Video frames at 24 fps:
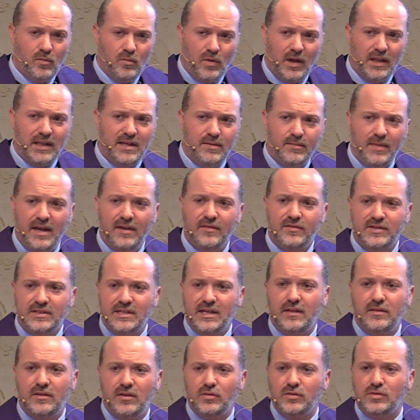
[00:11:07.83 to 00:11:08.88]
While he may have
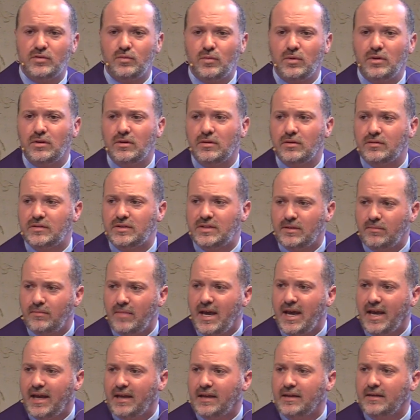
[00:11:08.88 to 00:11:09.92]
said those words in
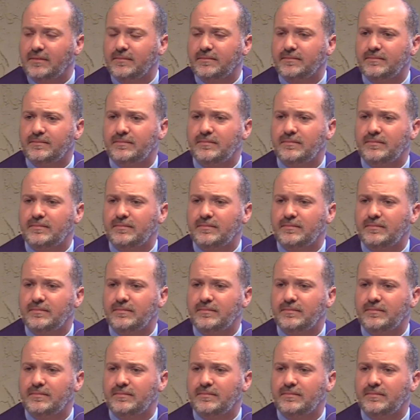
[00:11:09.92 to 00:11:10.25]
May,